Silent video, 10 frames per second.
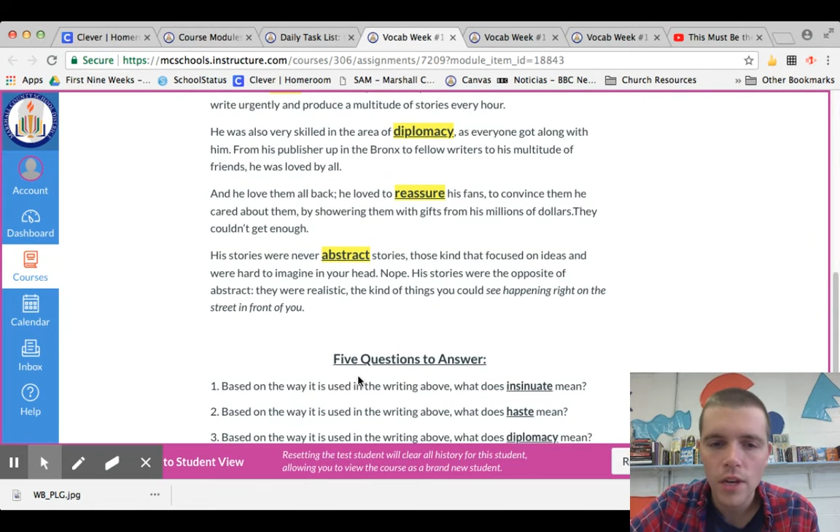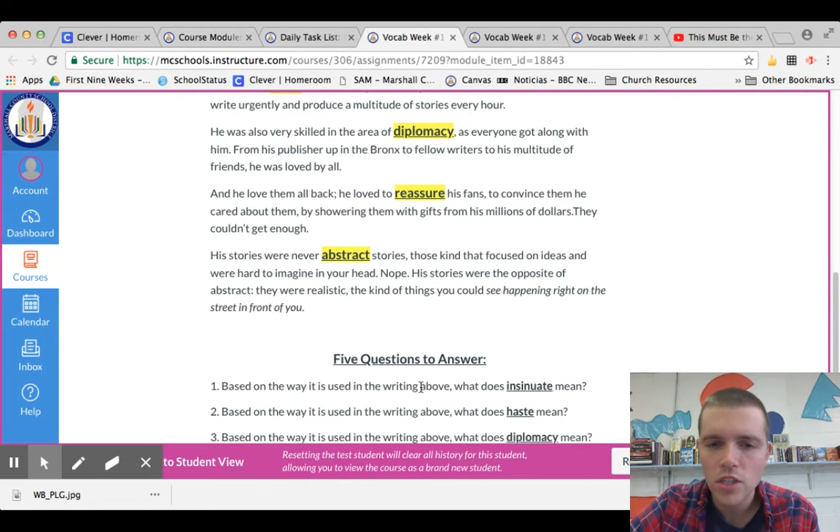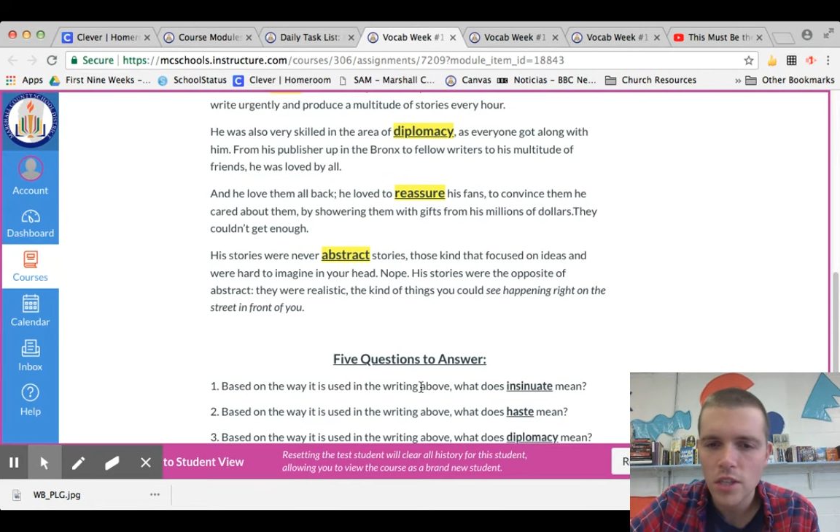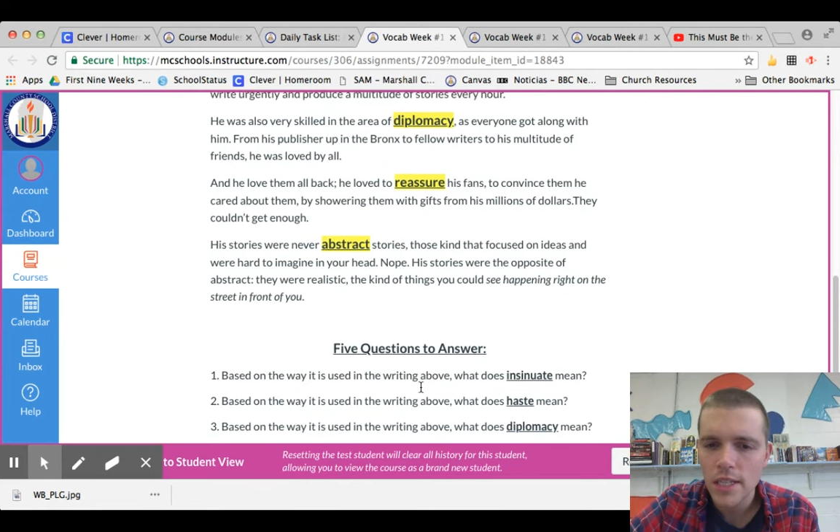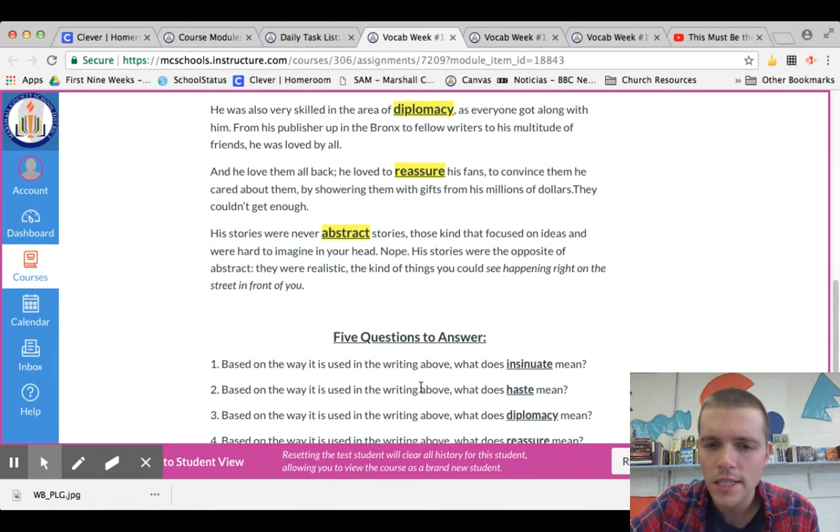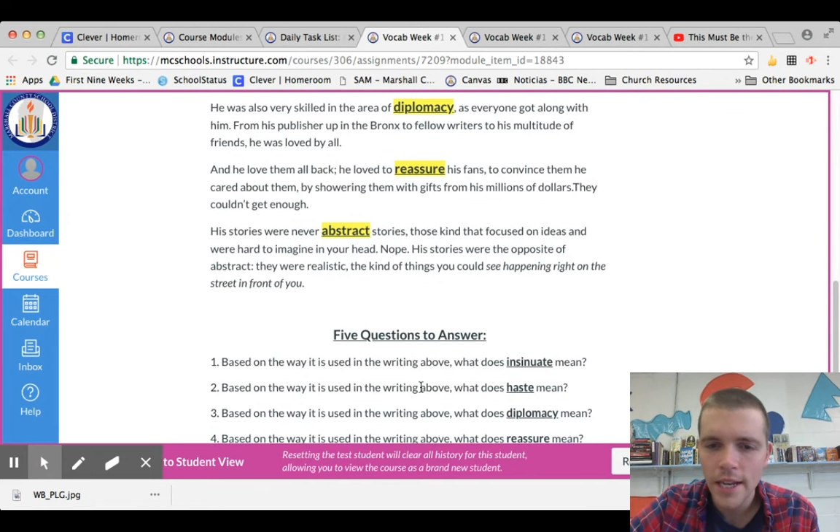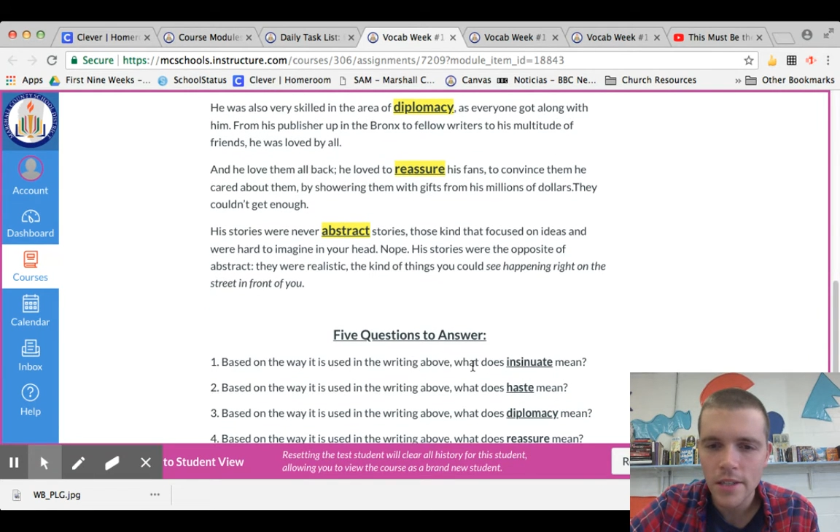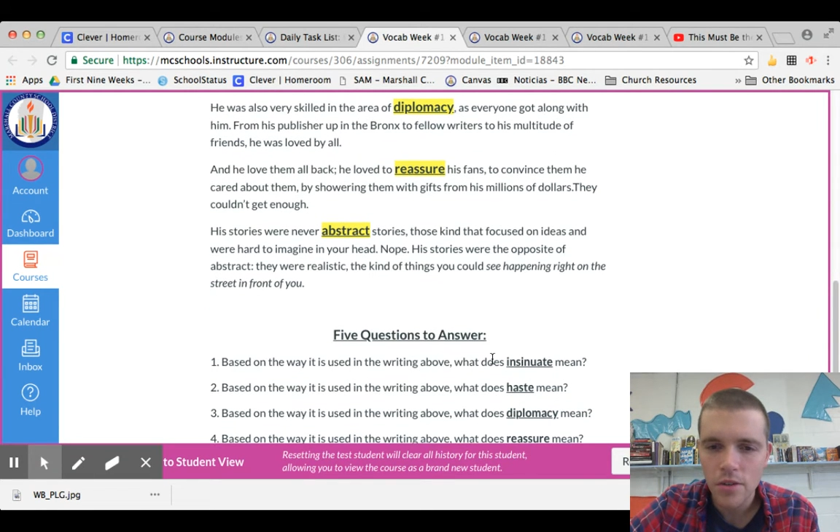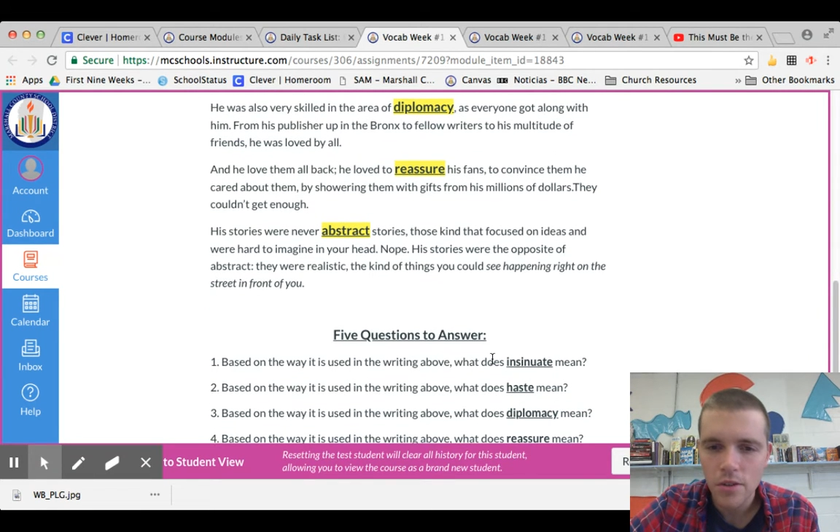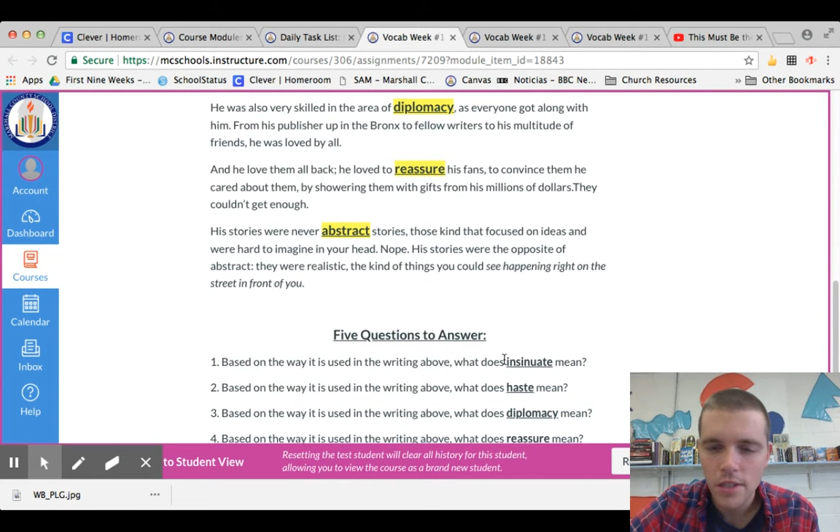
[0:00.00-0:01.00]
each of these
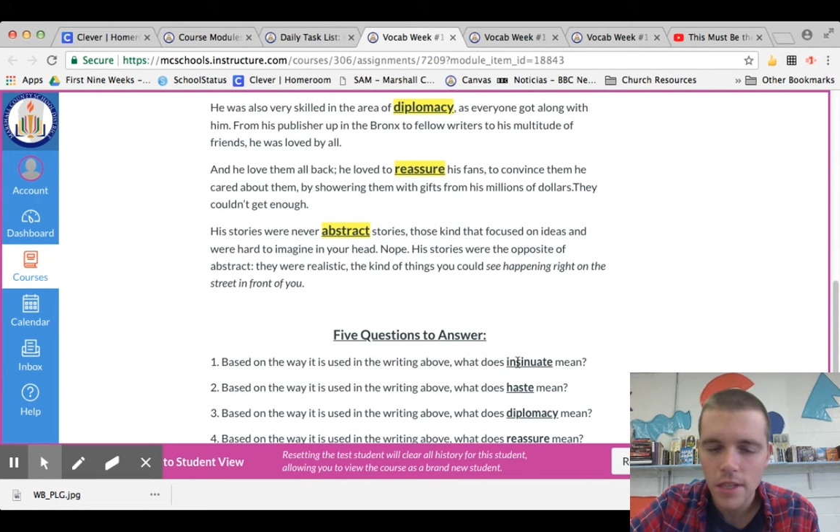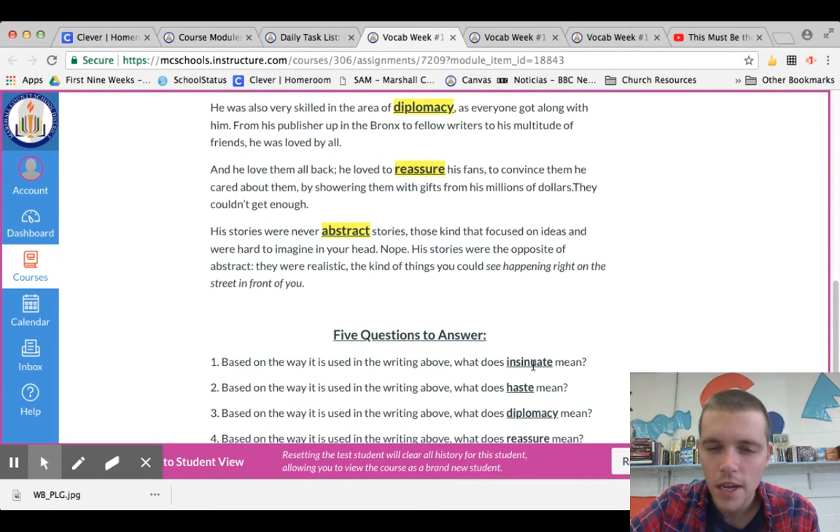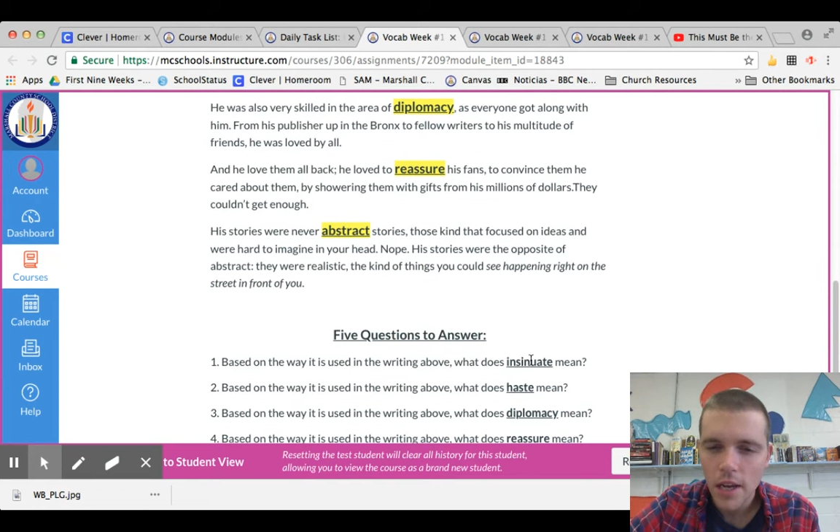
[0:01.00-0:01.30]
answers.